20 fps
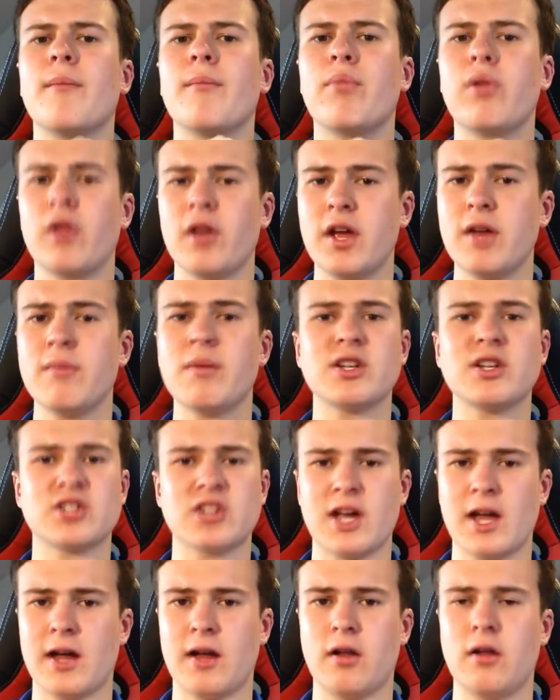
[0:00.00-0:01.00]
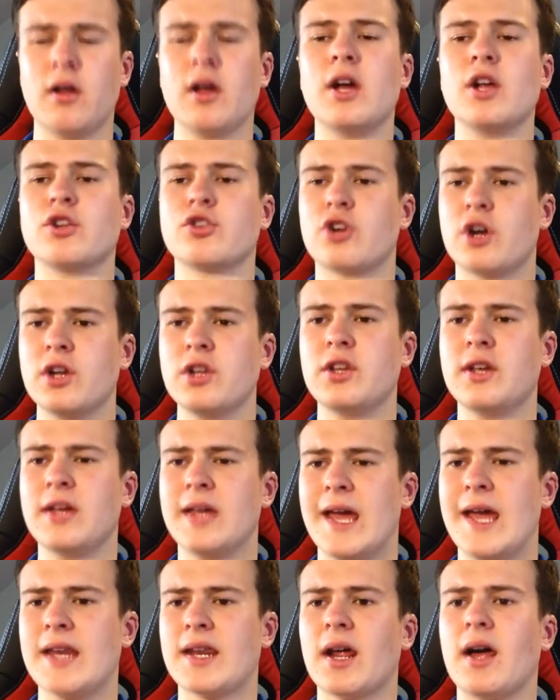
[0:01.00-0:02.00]
playing myself, trying to
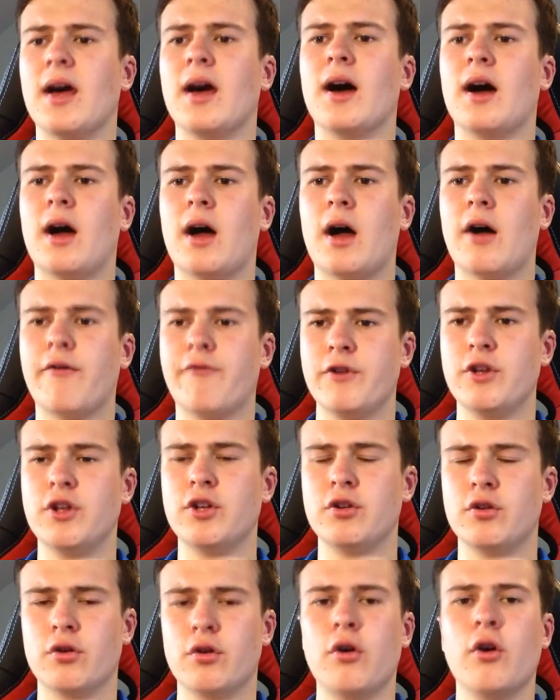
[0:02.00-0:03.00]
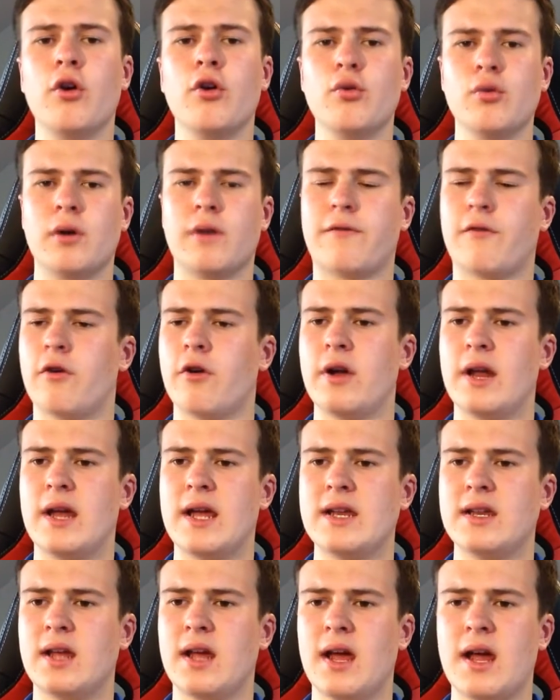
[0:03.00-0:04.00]
get a video out of
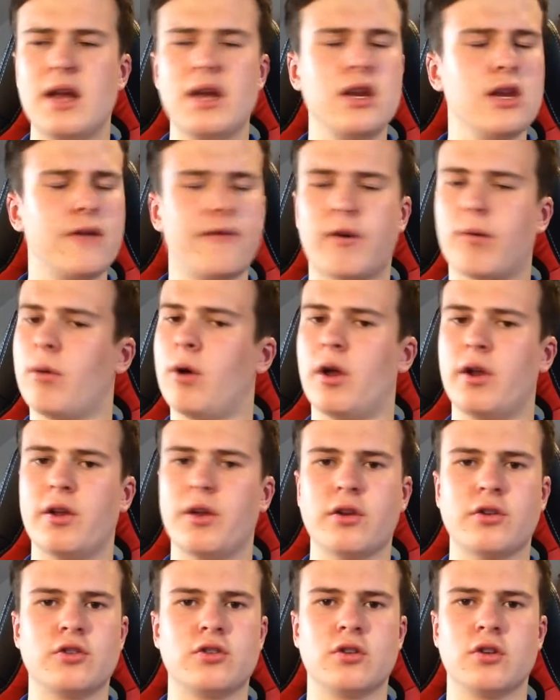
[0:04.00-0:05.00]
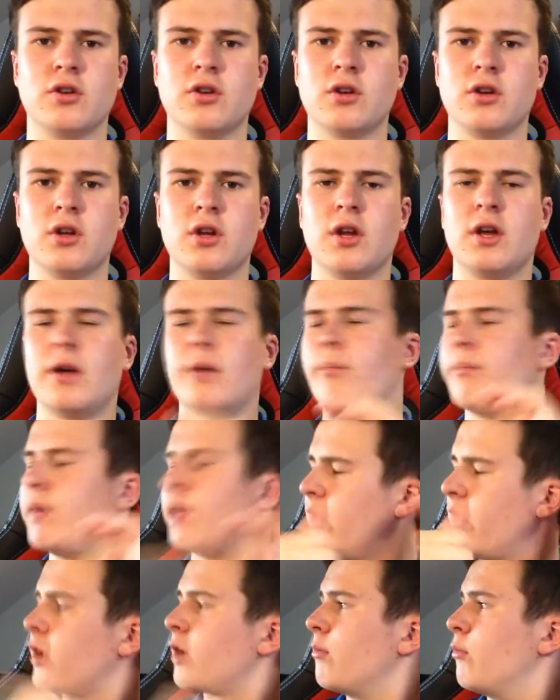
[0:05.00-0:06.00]
Fortnite and never managed.
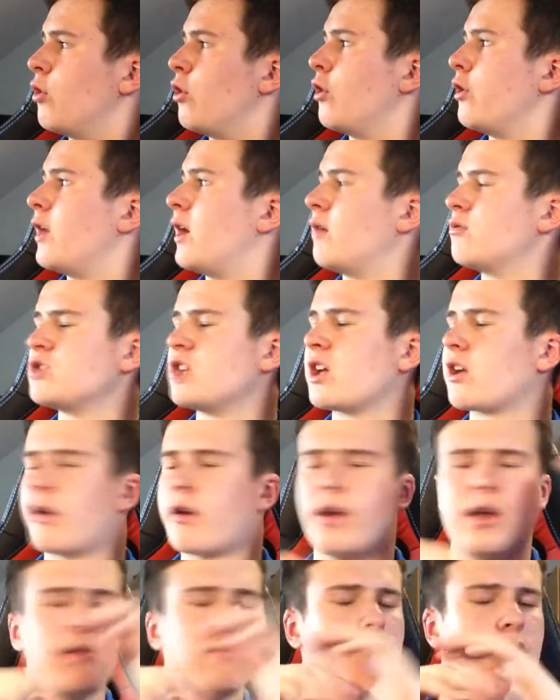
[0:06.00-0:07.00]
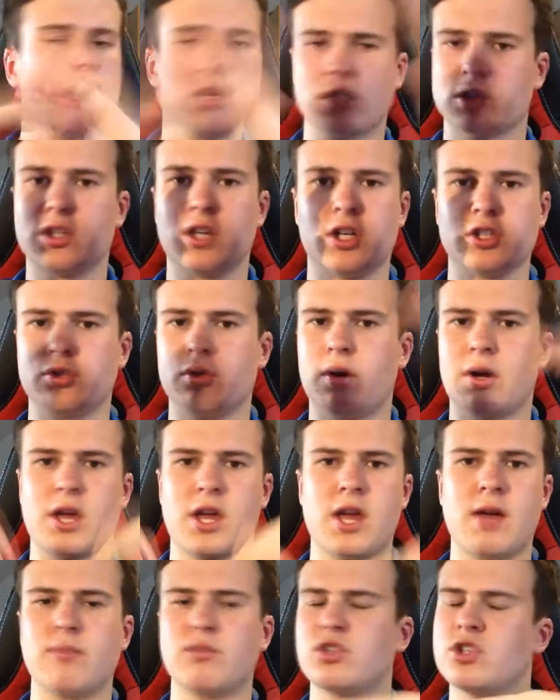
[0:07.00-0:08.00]
Billy, come on. I was like, right, it's the last 2
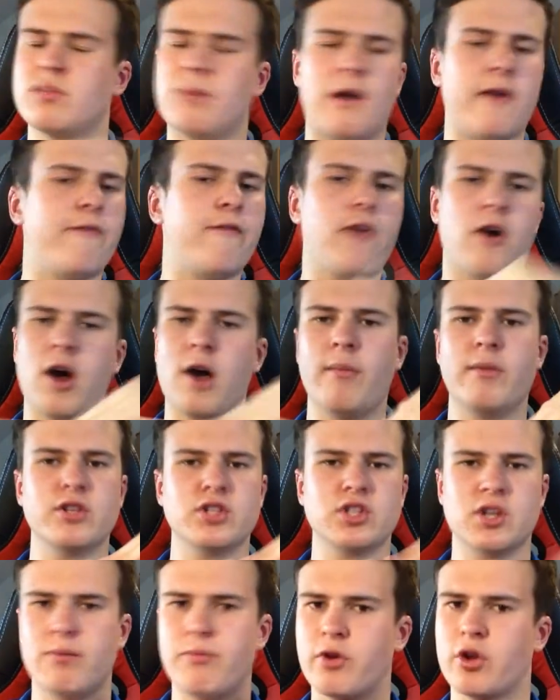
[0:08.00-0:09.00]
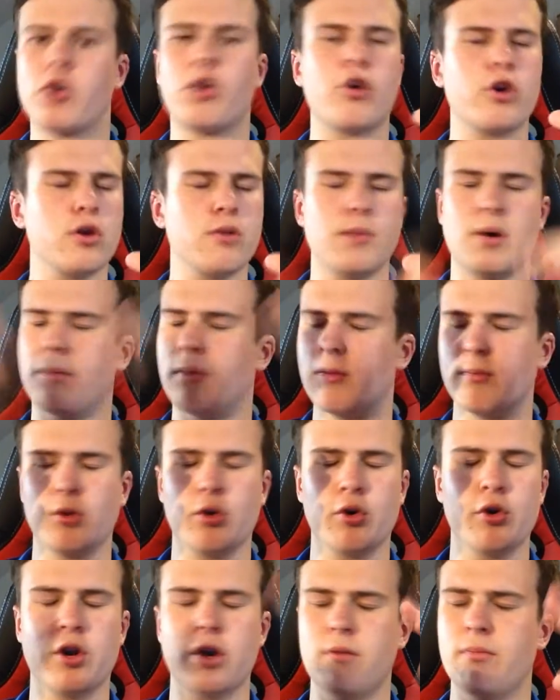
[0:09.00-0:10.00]
games. Doesn't matter if it happens. I'm recording them, I'm
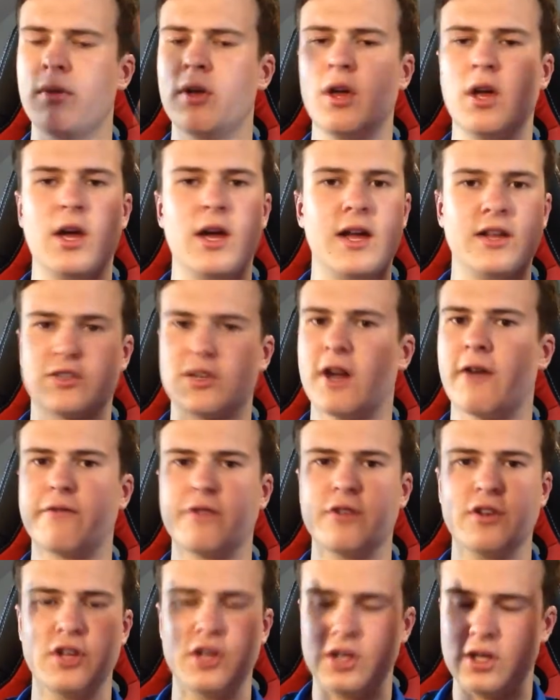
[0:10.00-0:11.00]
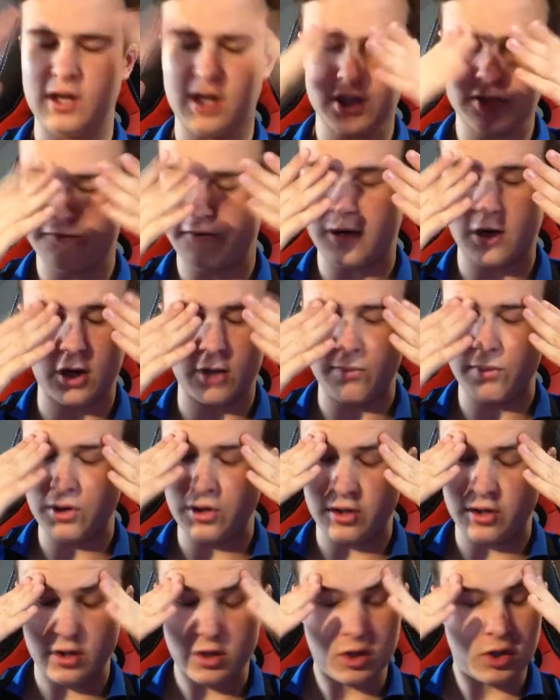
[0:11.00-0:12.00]
uploading them. It's got to do. That's what
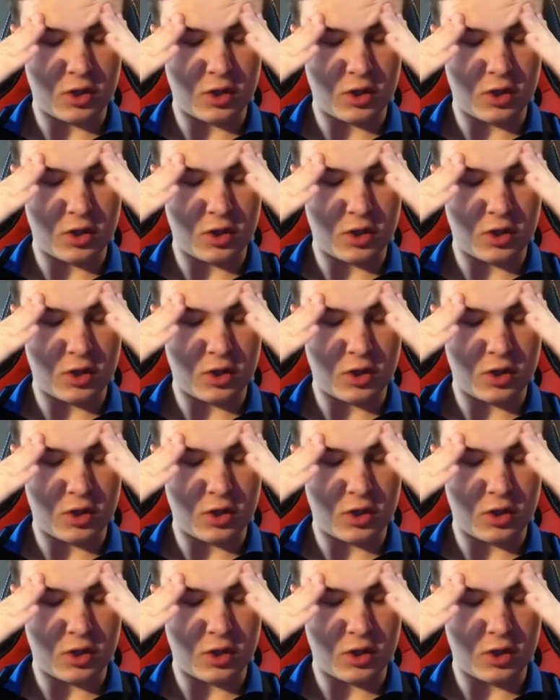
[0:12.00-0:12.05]
happened.